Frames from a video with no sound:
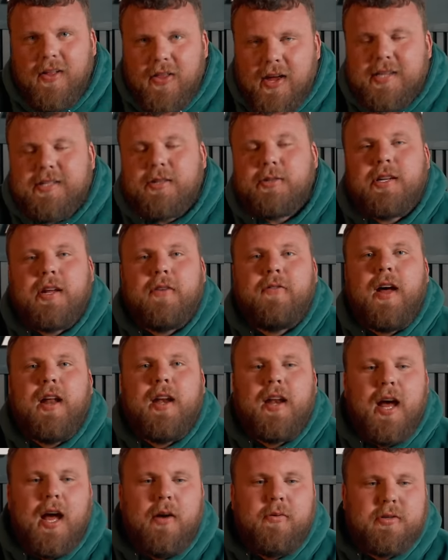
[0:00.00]
this was the
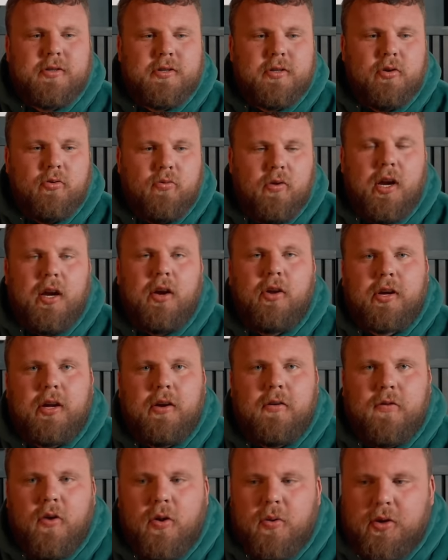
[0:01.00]
event I was really
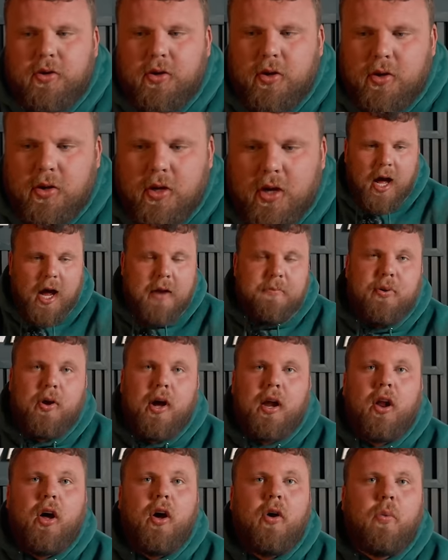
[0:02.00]
looking forward to. I
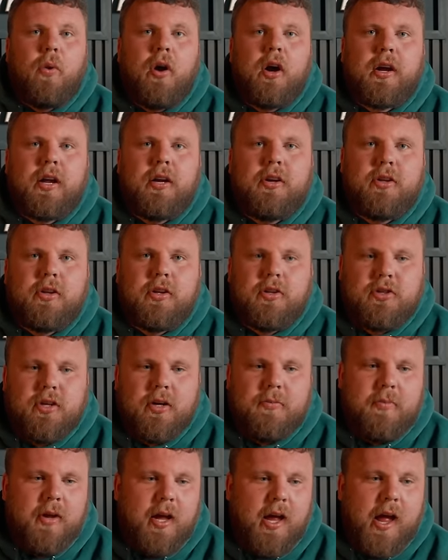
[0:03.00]
put a lot of work into the
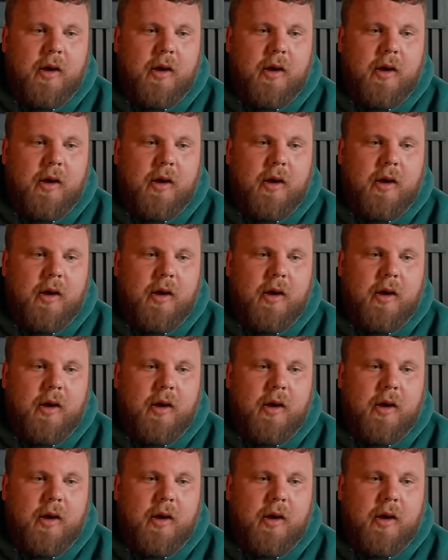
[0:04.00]
gym.